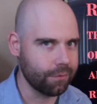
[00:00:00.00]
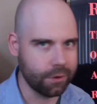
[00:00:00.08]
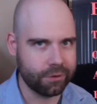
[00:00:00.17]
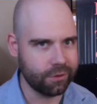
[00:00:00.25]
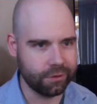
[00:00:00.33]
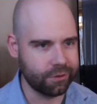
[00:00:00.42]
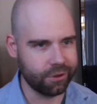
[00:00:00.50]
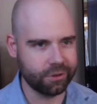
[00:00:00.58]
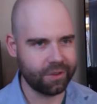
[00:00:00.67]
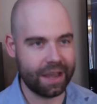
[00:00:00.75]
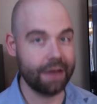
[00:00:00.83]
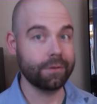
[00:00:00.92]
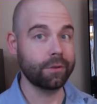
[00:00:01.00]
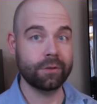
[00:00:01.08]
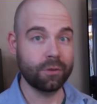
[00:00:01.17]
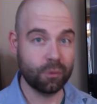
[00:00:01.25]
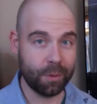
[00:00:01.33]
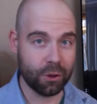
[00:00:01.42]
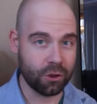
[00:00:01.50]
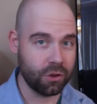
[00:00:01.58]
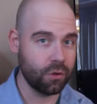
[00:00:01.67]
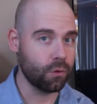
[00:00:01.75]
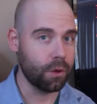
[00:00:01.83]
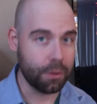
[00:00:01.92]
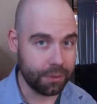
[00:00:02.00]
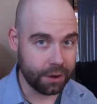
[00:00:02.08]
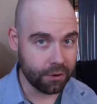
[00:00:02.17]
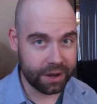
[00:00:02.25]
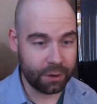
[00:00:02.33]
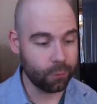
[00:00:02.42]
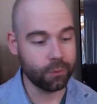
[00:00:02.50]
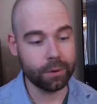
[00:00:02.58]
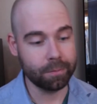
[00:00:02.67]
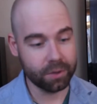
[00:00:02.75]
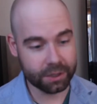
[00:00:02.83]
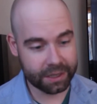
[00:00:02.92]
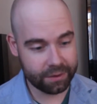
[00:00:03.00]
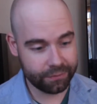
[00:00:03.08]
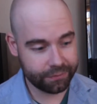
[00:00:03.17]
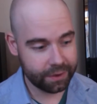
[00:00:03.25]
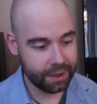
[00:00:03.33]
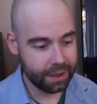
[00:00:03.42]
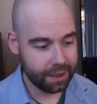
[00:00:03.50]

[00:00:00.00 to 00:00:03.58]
versus just have a suspicion or a theory or a belief.